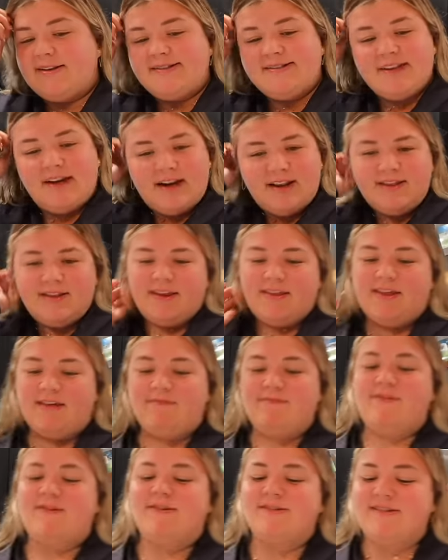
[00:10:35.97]
Suddenly
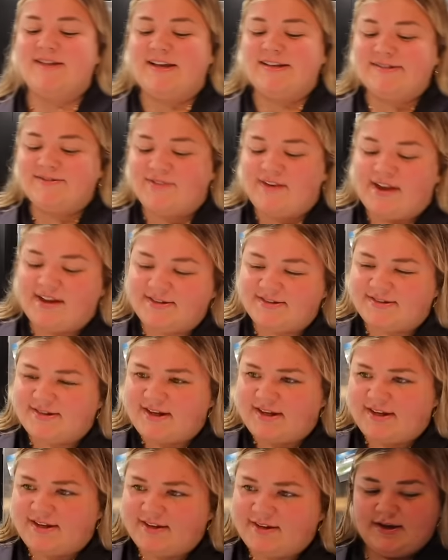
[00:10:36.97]
that feels less
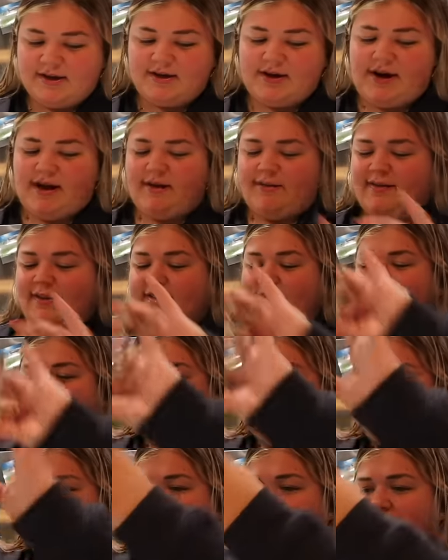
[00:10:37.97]
fancy. Okay, let's
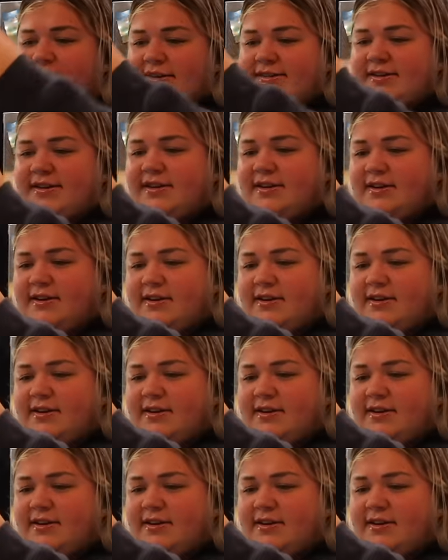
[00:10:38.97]
do it.